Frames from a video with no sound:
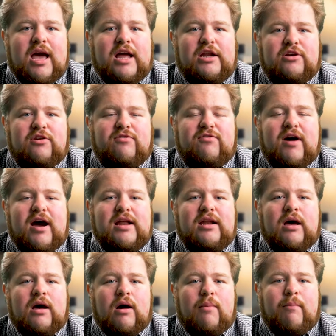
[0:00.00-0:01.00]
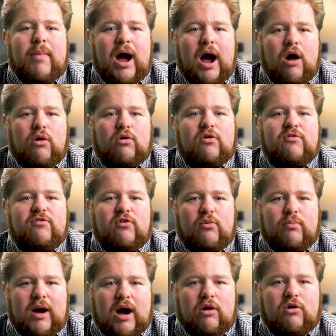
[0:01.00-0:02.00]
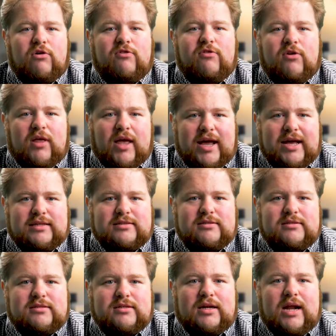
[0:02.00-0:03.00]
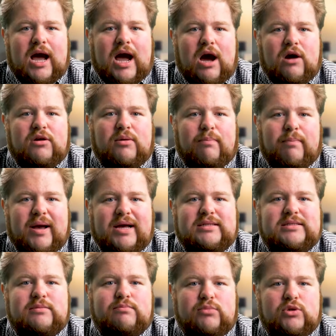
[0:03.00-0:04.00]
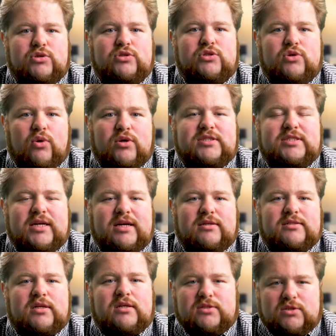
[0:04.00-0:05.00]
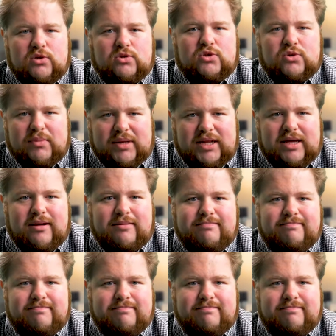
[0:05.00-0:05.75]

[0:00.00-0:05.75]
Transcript: and you'll find powerful answers on how to best boost your sales on social media.